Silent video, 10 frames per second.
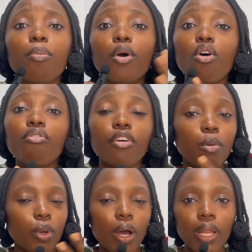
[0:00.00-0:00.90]
up her own
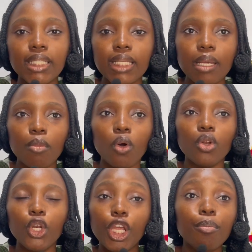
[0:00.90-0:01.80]
firm without letting
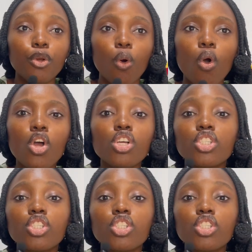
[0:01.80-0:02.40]
him know.